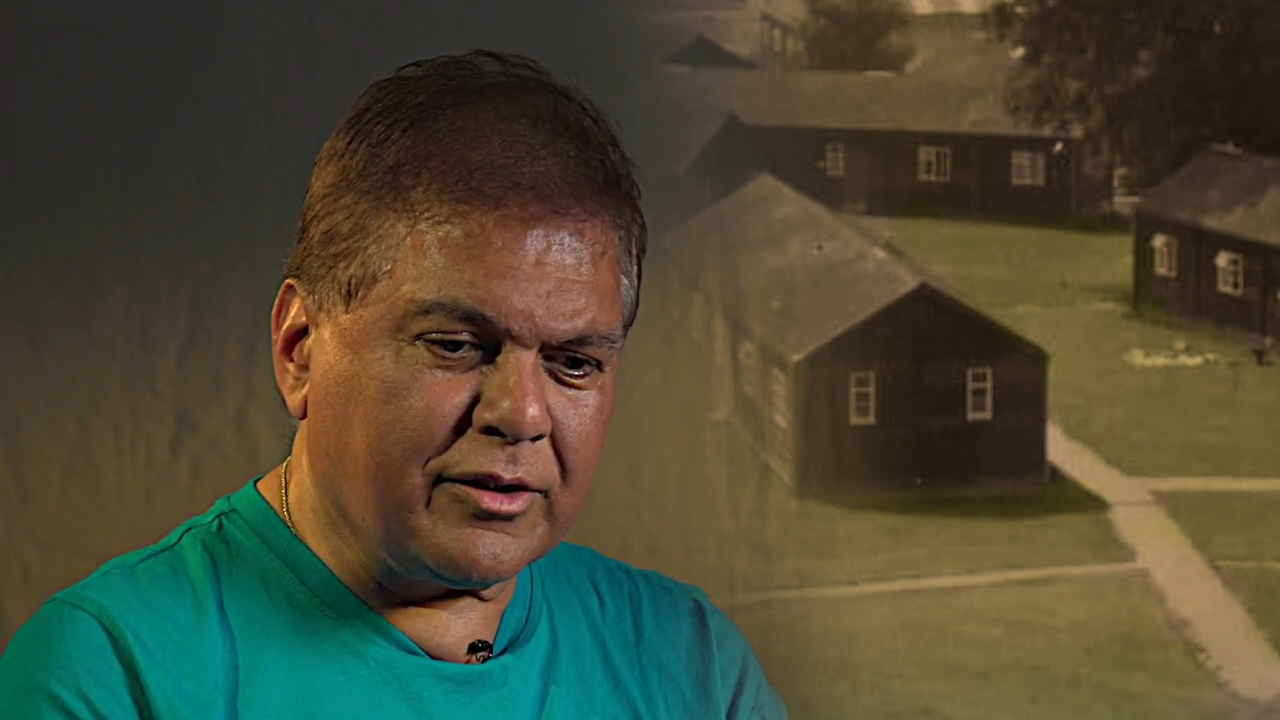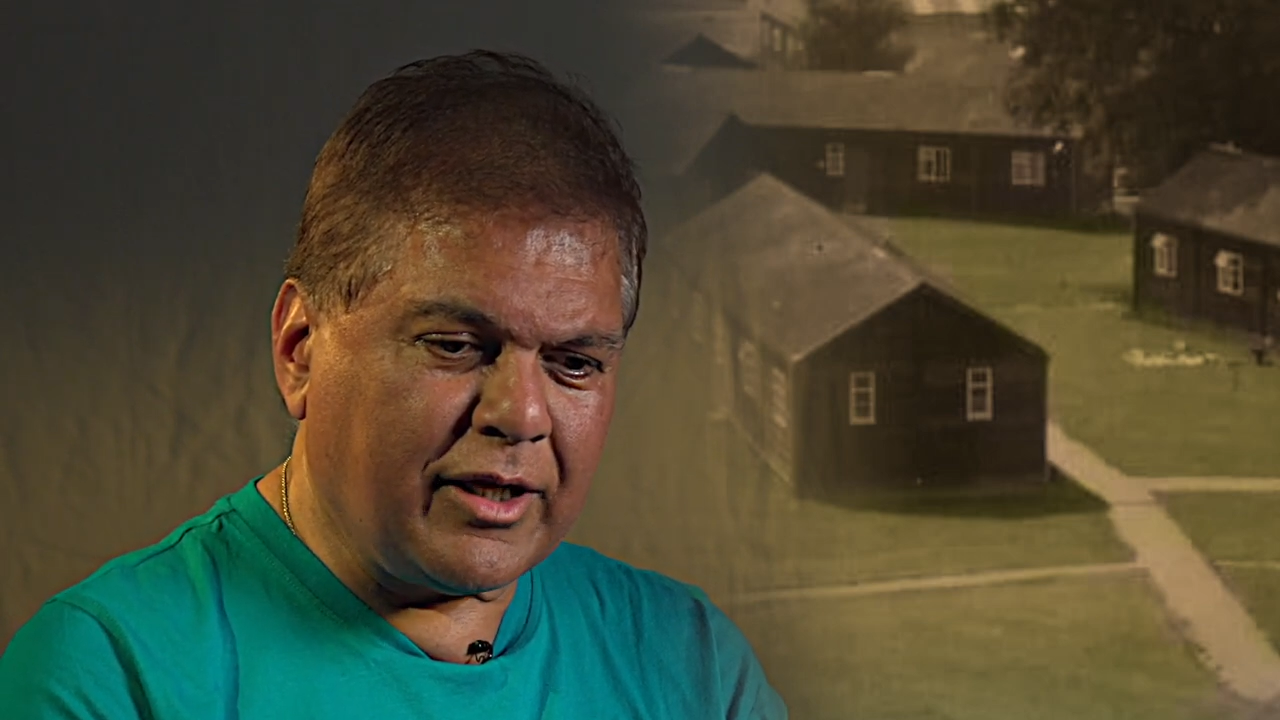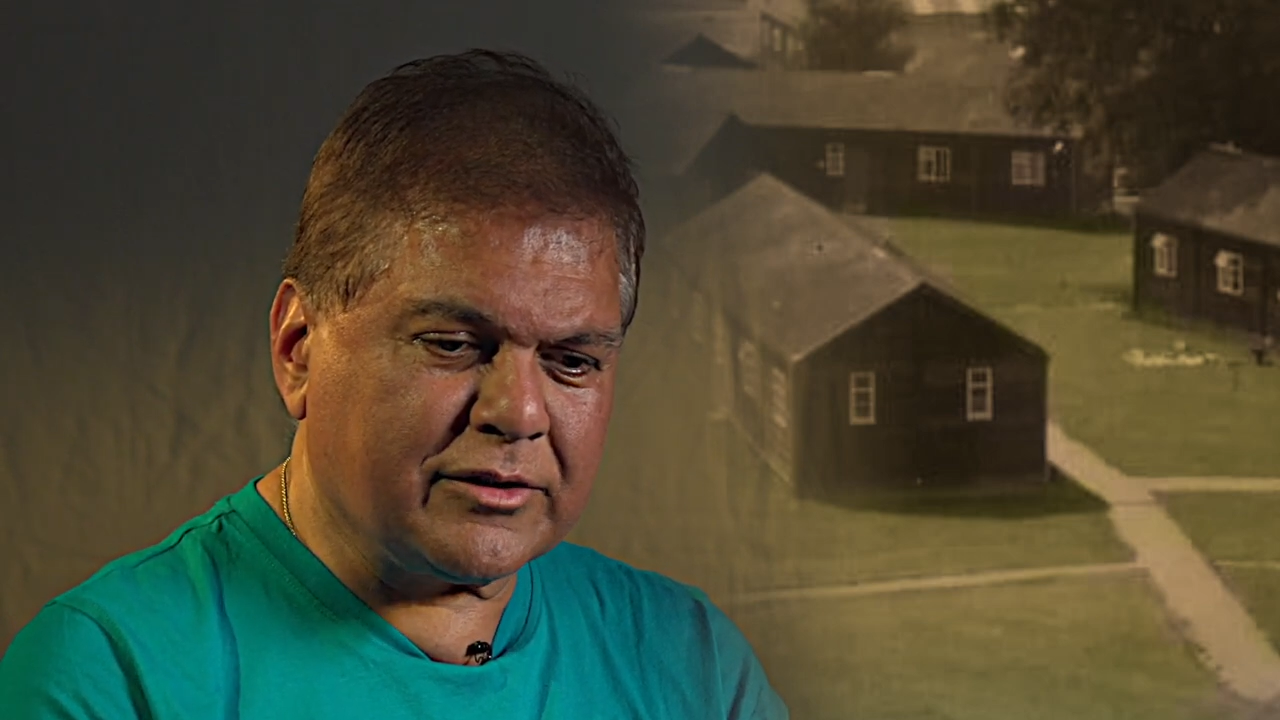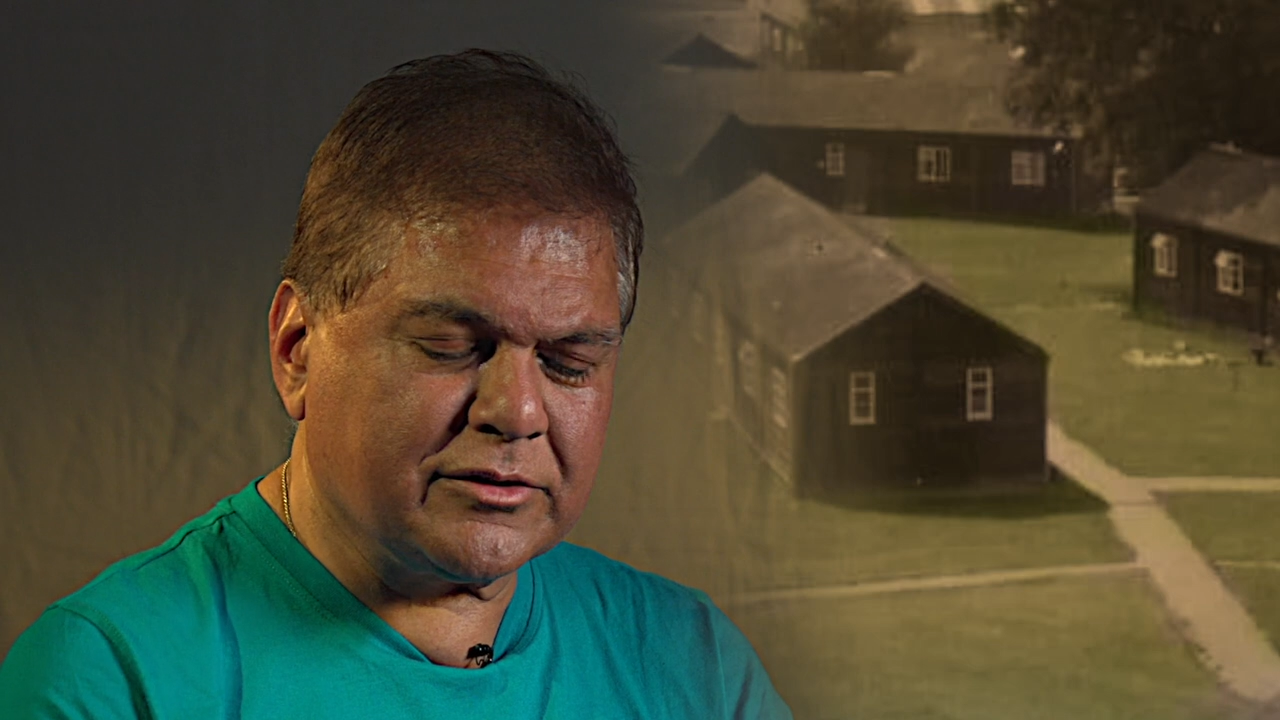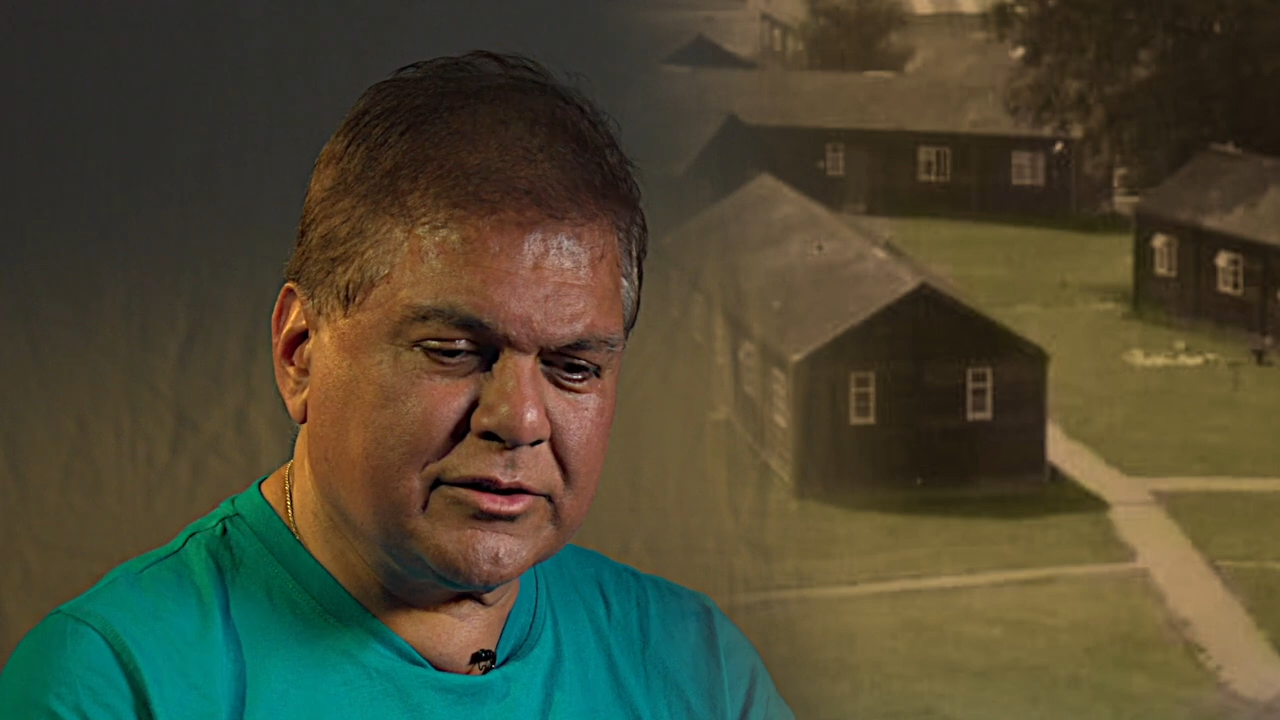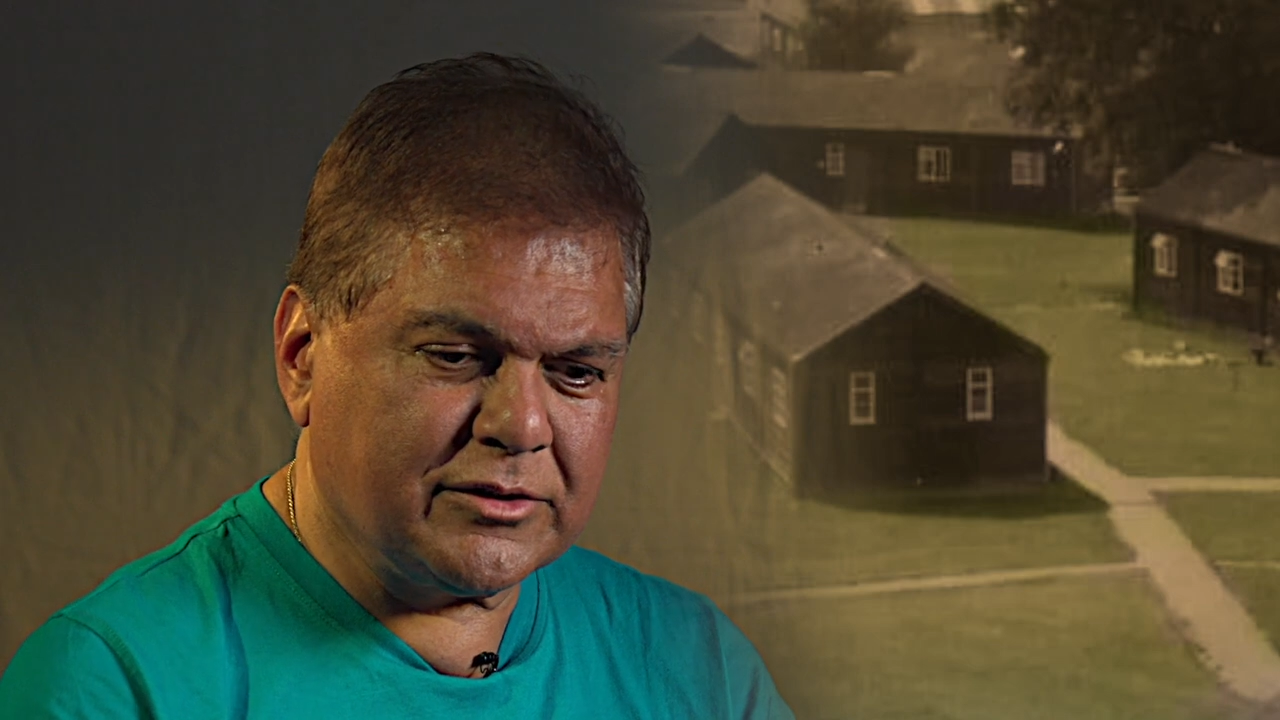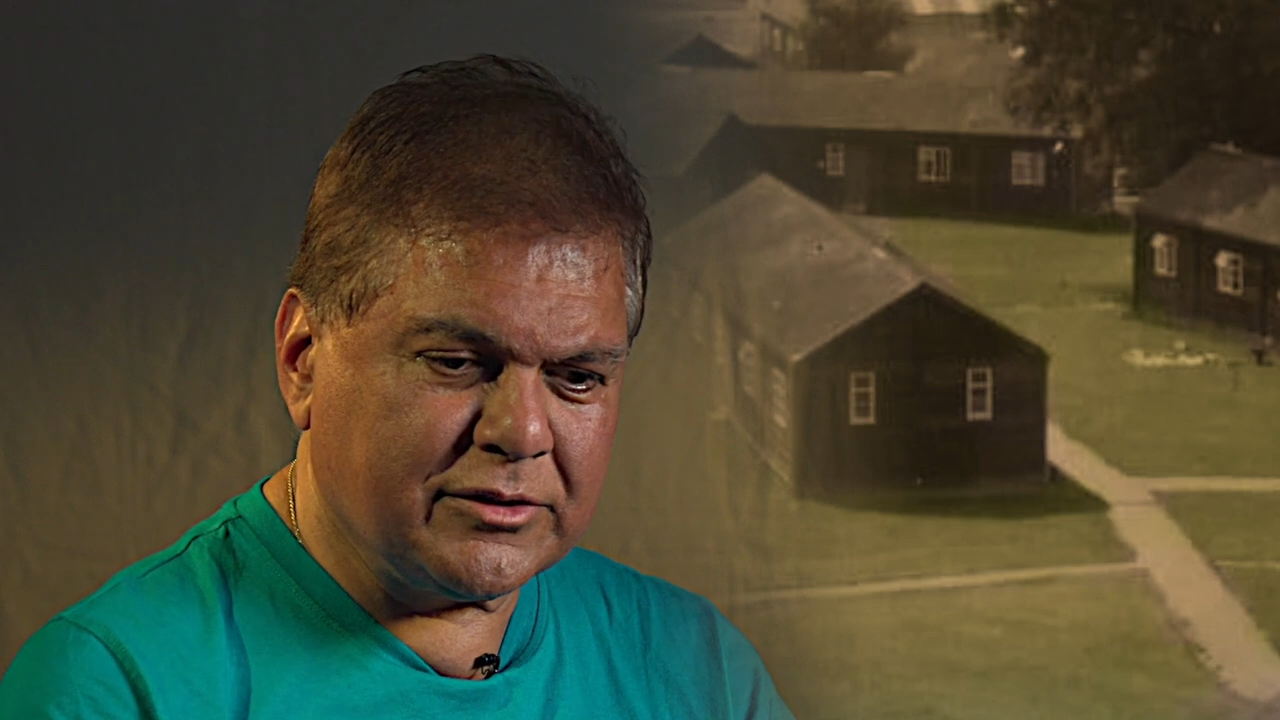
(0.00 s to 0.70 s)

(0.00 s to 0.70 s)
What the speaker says: that